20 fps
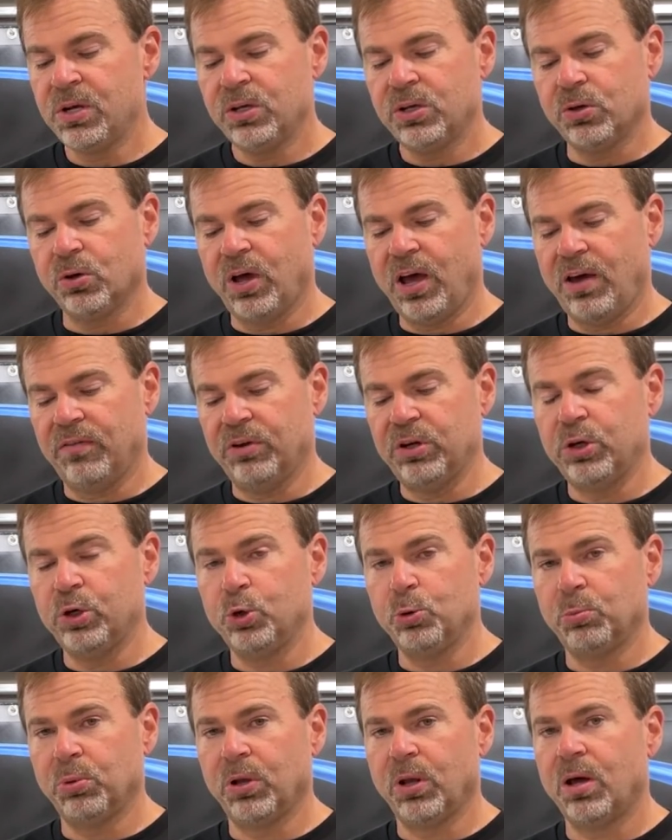You'll have a
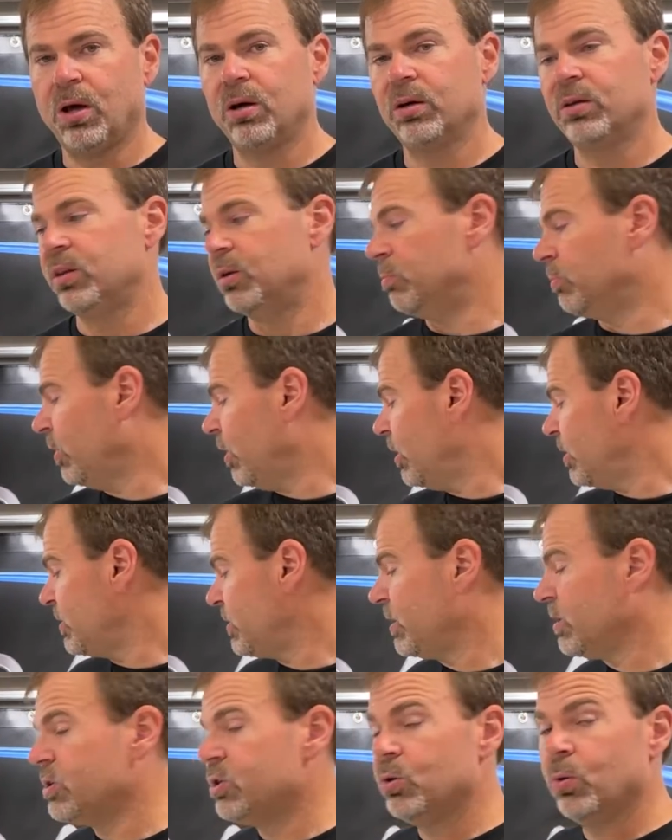new plug that
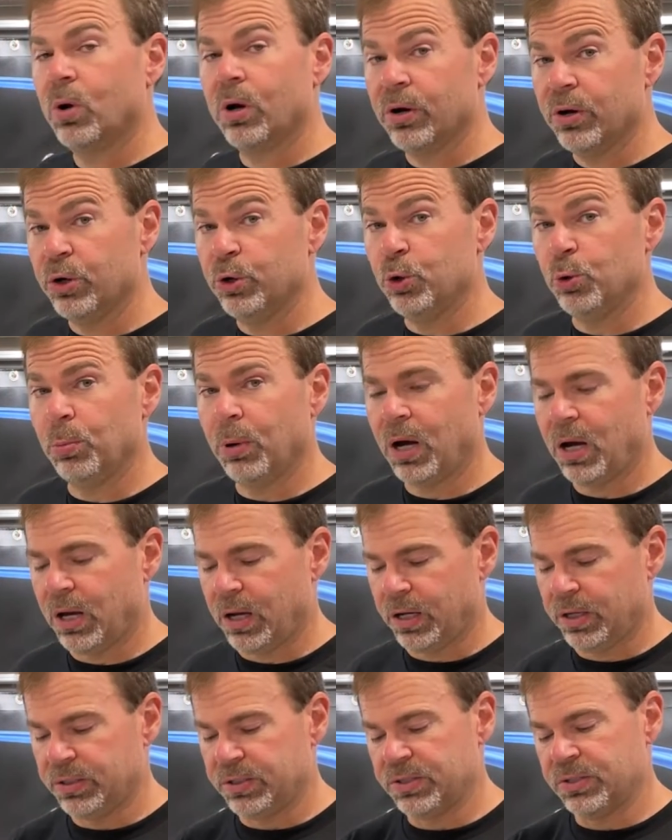plugs into our new
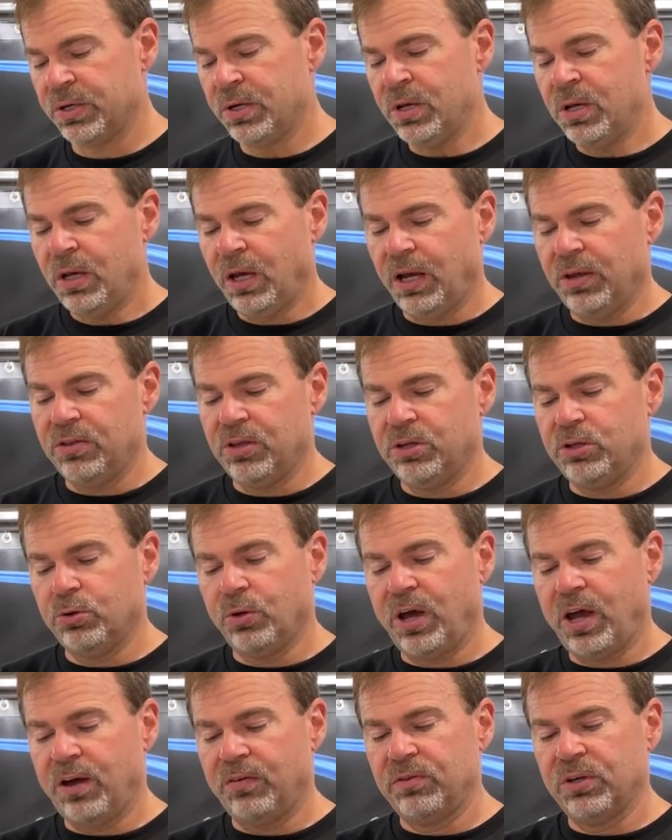pods, and then you'll
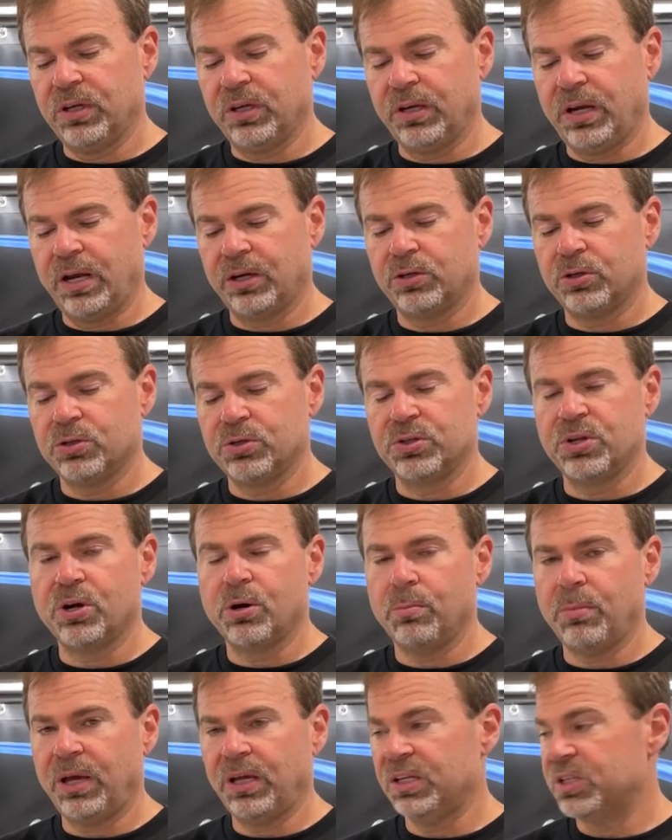have the connectors that
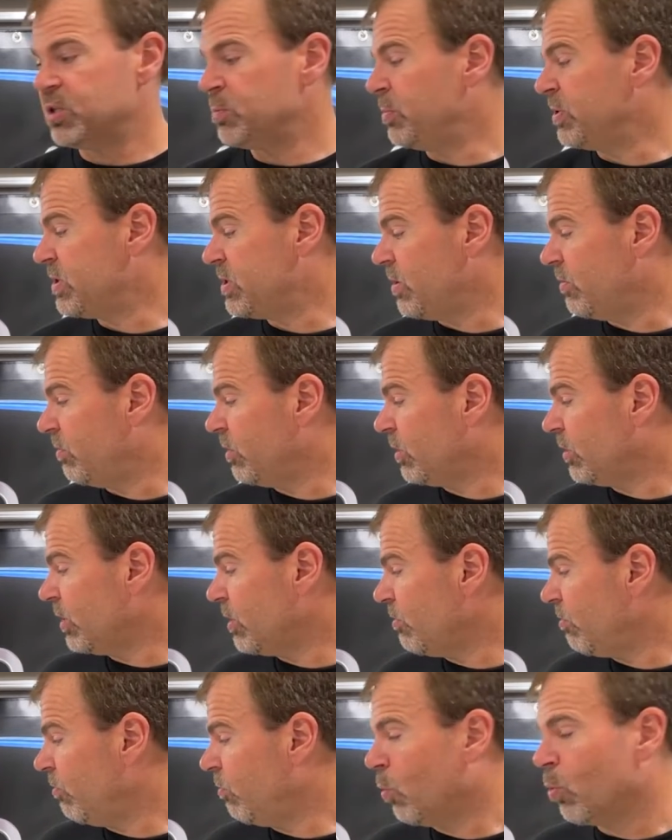are made
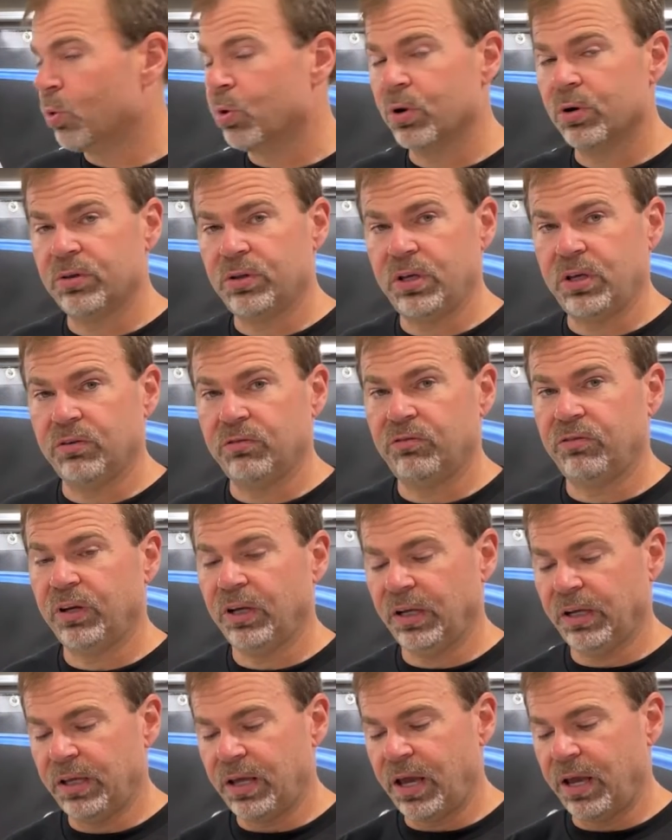specifically for the
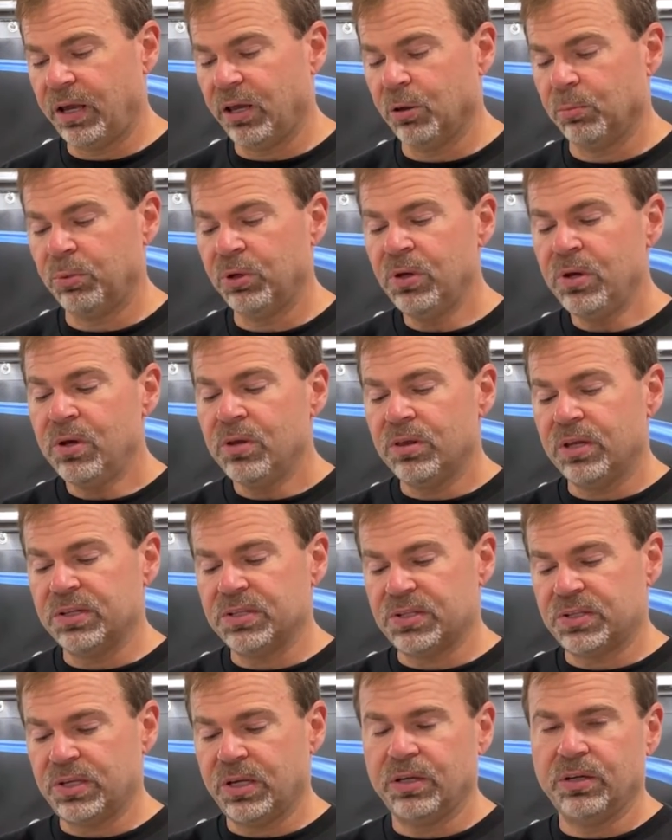Infinity amp
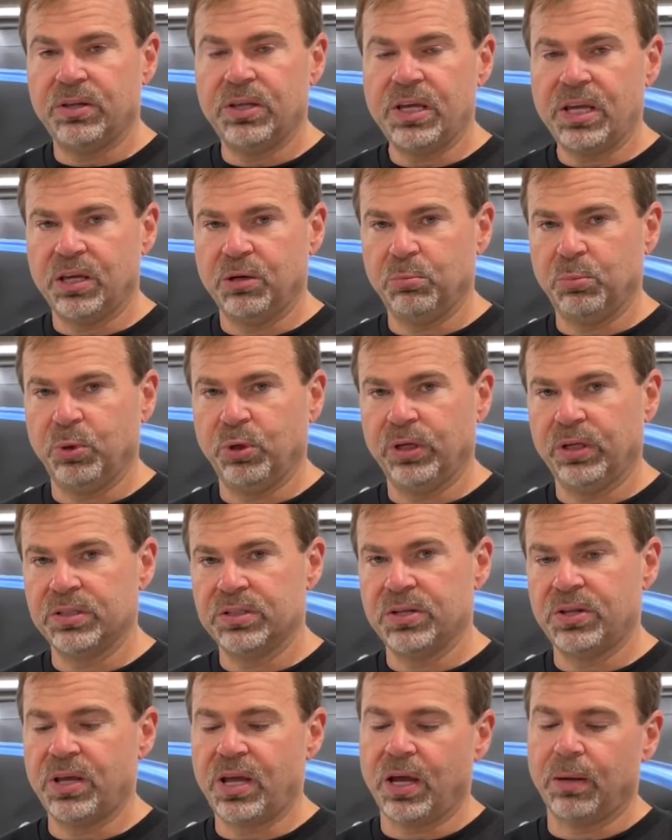that send the input
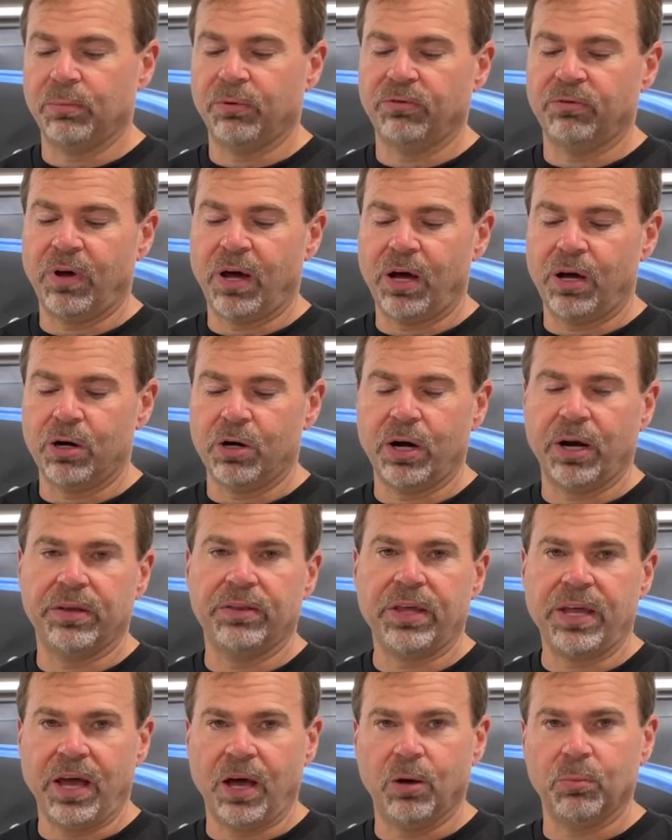into the amplifier
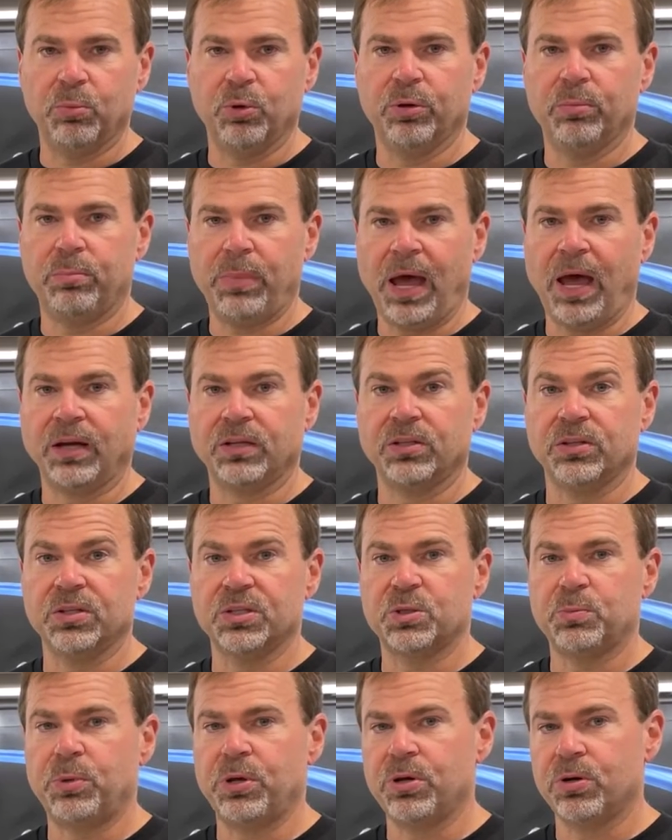and the output back to the
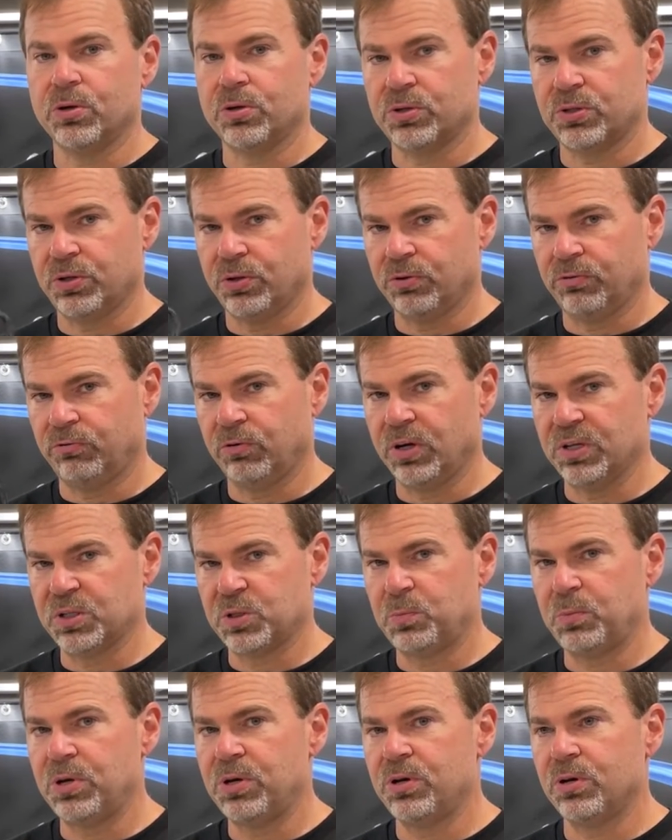speakers. So the front
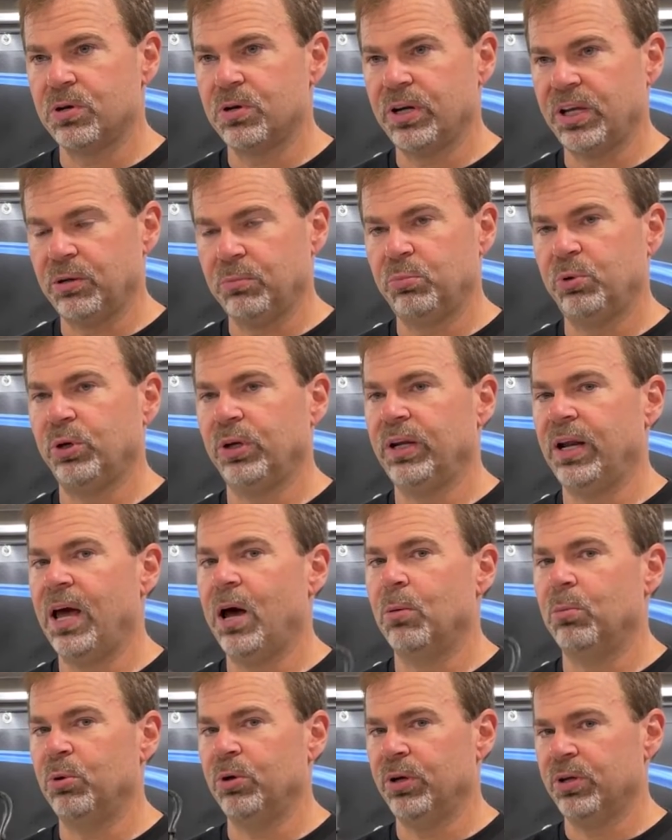speaker input and
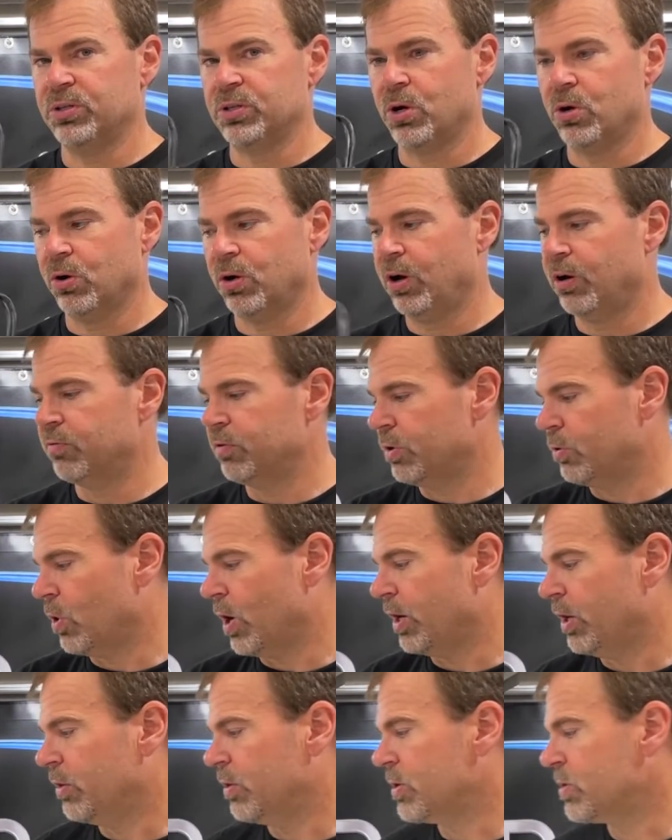output is all covered
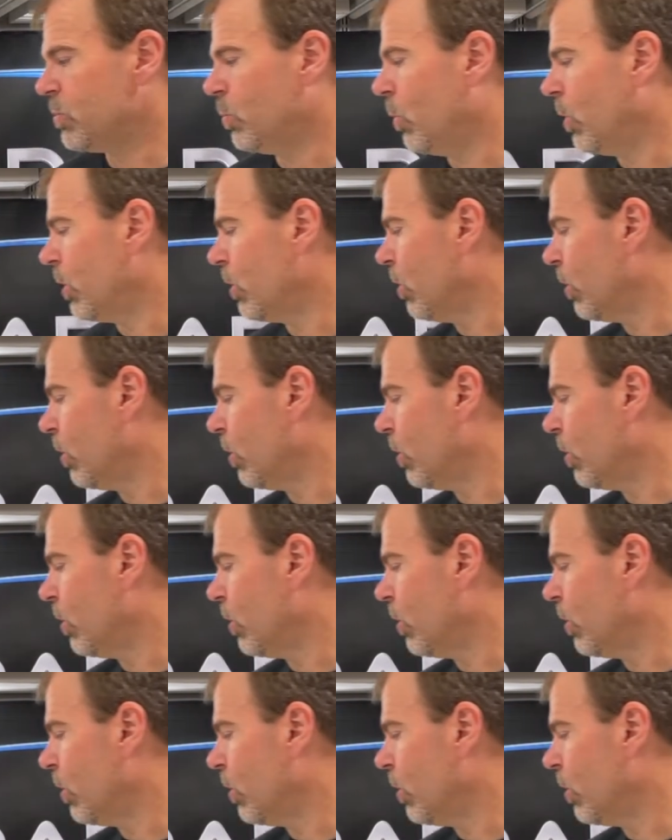right in this one